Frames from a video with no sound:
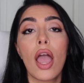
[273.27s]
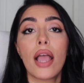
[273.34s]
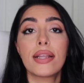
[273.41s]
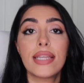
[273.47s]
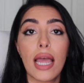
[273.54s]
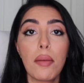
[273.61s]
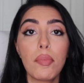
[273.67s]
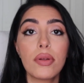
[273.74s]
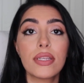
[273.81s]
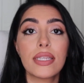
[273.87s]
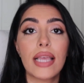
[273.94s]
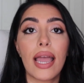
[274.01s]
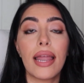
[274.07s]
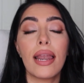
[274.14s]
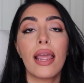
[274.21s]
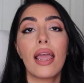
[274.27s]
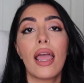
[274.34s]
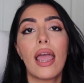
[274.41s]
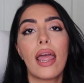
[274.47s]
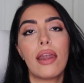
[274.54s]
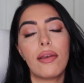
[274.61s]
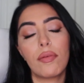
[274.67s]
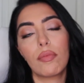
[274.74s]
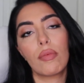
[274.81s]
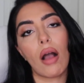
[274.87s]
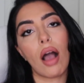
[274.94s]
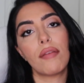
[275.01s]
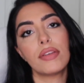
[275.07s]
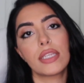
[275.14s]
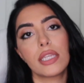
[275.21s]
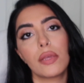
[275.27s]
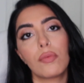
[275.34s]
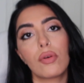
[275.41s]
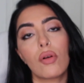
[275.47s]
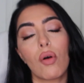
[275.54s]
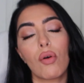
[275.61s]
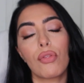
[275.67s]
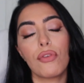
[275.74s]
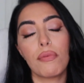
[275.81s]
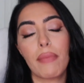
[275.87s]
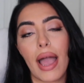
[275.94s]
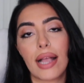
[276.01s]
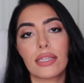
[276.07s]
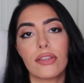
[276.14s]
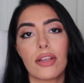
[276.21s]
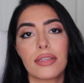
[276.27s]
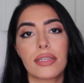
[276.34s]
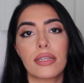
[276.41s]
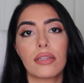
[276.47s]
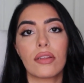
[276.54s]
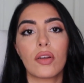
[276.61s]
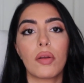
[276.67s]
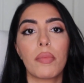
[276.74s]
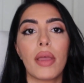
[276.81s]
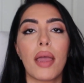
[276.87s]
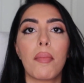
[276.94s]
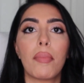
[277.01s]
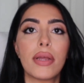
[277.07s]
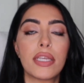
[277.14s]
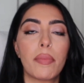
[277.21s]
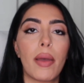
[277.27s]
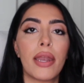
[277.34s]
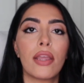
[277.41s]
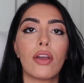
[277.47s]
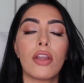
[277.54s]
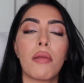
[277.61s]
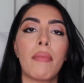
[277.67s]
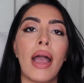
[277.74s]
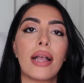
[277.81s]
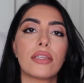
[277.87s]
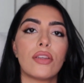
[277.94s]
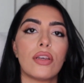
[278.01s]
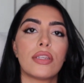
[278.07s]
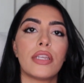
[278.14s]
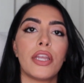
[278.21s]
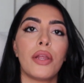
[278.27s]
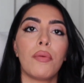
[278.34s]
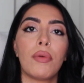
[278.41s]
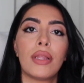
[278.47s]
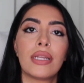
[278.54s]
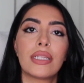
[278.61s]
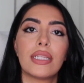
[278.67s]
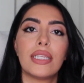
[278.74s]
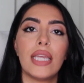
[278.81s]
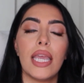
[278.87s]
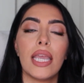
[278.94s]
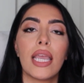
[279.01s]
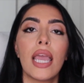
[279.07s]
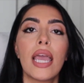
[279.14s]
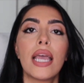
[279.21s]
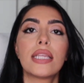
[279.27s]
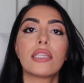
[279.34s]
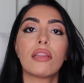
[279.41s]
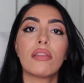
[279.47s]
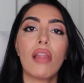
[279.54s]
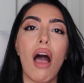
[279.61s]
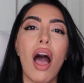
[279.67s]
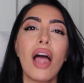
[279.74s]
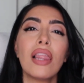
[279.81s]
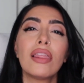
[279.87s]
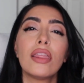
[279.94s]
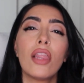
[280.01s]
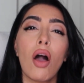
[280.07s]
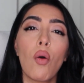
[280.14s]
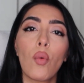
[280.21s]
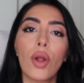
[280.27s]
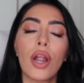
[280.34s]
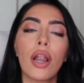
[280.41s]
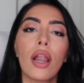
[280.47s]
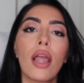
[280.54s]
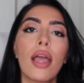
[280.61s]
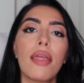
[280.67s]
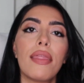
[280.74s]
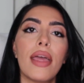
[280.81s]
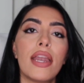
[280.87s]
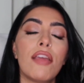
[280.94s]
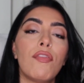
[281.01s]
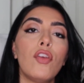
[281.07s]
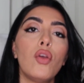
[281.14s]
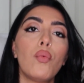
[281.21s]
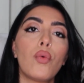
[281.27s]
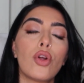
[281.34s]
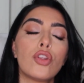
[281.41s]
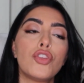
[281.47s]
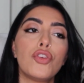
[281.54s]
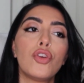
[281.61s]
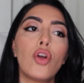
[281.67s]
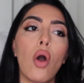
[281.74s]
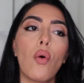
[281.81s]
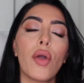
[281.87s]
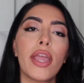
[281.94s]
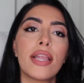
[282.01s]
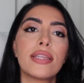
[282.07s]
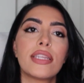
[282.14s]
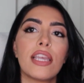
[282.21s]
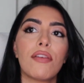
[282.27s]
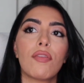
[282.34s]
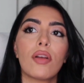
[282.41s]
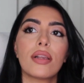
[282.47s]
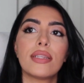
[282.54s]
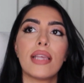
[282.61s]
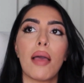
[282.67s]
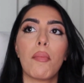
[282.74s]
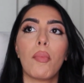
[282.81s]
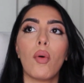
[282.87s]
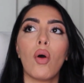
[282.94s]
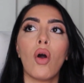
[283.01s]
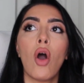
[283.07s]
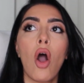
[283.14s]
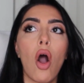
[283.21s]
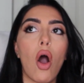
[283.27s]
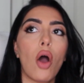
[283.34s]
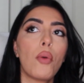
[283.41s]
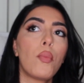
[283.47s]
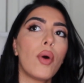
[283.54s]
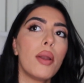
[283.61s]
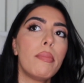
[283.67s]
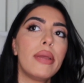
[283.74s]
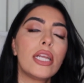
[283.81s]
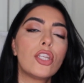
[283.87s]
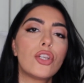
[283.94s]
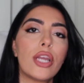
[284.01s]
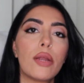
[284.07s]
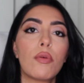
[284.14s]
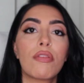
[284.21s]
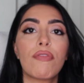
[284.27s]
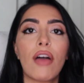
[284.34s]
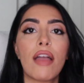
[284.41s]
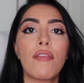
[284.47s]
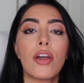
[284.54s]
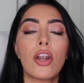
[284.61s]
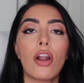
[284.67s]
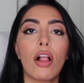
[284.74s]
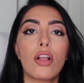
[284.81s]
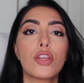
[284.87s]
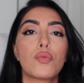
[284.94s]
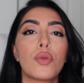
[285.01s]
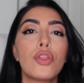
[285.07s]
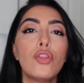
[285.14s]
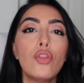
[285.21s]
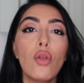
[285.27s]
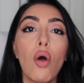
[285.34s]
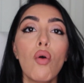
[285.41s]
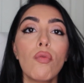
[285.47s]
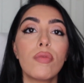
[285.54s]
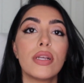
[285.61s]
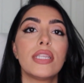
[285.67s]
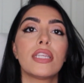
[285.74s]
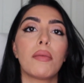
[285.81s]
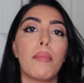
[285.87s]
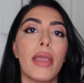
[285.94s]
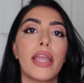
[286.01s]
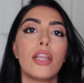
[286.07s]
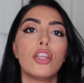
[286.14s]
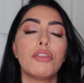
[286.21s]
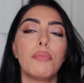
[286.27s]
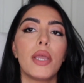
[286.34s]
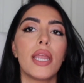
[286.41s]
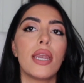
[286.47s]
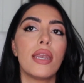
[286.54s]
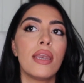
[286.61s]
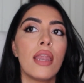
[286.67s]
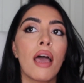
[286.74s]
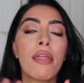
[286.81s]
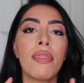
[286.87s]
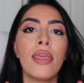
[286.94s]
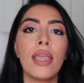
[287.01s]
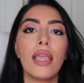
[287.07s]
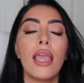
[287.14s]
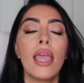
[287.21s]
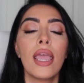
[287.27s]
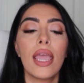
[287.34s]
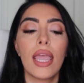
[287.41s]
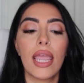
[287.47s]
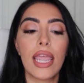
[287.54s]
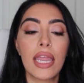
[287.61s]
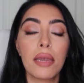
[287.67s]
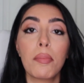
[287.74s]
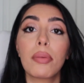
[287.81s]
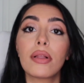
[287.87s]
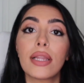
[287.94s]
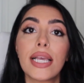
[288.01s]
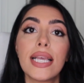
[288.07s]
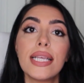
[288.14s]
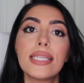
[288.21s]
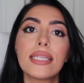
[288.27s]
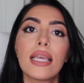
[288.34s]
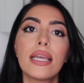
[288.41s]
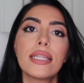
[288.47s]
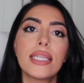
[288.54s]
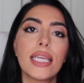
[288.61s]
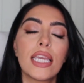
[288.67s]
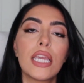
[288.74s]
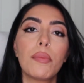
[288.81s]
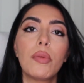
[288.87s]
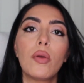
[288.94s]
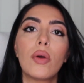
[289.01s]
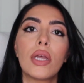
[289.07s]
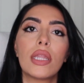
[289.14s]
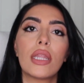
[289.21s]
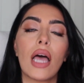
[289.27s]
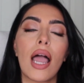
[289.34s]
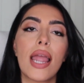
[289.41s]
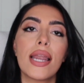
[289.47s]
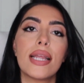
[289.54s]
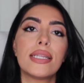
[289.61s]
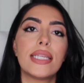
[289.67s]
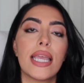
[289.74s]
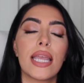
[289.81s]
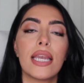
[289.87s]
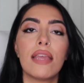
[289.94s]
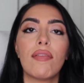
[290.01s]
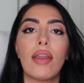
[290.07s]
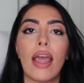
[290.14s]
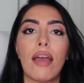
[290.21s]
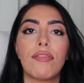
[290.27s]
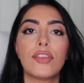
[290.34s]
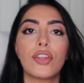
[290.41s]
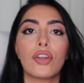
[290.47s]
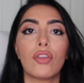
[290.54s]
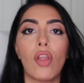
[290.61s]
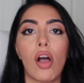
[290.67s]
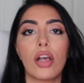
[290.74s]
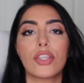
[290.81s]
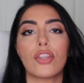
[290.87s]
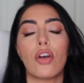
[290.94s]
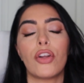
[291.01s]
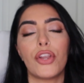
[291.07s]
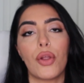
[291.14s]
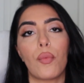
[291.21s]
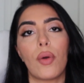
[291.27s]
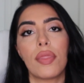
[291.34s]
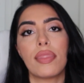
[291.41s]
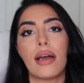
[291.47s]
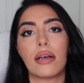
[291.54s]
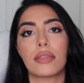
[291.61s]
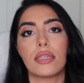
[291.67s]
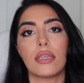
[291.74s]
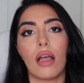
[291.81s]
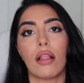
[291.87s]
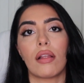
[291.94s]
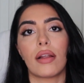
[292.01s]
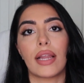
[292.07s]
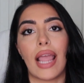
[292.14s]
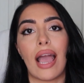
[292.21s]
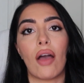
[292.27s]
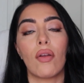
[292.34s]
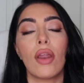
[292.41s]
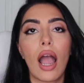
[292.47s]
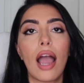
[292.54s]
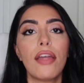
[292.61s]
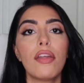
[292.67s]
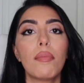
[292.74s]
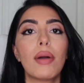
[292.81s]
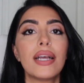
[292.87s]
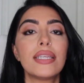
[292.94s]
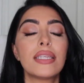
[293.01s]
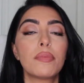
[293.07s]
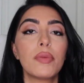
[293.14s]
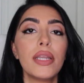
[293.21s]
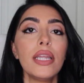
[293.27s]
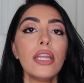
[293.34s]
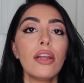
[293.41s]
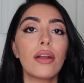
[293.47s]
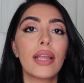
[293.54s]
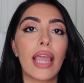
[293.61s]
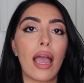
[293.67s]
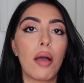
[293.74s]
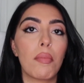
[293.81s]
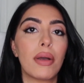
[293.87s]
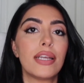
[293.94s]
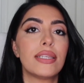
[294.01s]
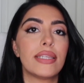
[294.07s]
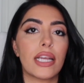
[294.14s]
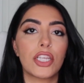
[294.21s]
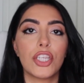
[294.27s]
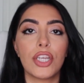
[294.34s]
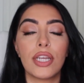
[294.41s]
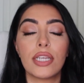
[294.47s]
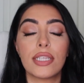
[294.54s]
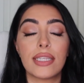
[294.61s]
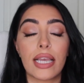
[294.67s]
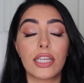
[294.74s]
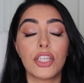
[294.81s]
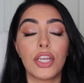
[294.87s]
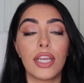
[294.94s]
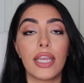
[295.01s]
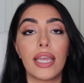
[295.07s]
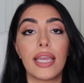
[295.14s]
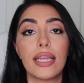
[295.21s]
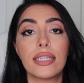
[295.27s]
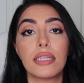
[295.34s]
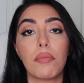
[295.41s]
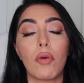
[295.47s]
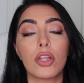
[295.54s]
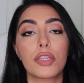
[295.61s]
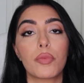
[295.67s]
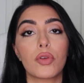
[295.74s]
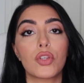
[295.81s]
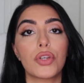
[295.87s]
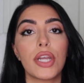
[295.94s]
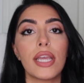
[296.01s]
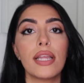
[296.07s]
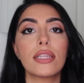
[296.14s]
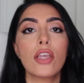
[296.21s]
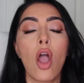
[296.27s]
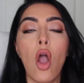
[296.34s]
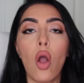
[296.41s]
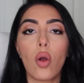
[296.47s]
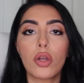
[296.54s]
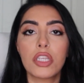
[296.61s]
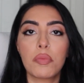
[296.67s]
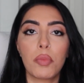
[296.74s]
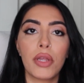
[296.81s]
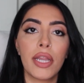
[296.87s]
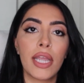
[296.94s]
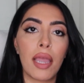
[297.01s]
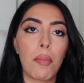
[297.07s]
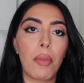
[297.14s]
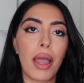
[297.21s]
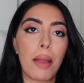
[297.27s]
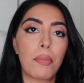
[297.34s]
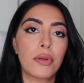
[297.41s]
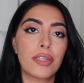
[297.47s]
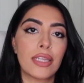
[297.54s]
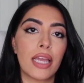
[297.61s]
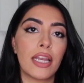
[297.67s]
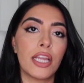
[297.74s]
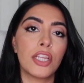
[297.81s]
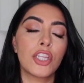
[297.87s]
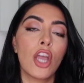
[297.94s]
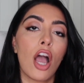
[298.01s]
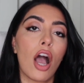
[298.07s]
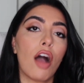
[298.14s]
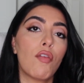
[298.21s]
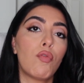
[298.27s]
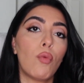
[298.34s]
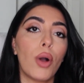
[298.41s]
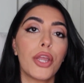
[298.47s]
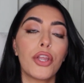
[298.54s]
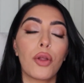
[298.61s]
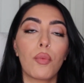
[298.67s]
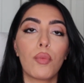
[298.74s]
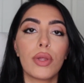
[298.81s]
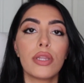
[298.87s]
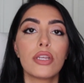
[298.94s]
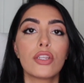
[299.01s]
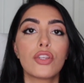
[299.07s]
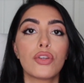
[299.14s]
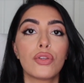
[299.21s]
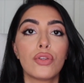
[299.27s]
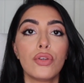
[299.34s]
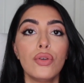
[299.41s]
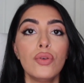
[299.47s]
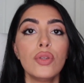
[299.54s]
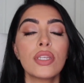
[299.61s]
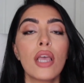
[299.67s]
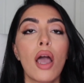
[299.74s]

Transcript: 10%, and obviously we'll go through max loss in a little bit, but depending on your max loss that you're willing to take, it's a lot lower than if you were to go in, say for example, on one big trade with $500 with no risk management, nothing in place to keep you in line, and take an even heftier loss on your $1,000 account. Either by splitting your account by sectioning it into multiple trades, or splitting it by a percentage of what you're willing to lose.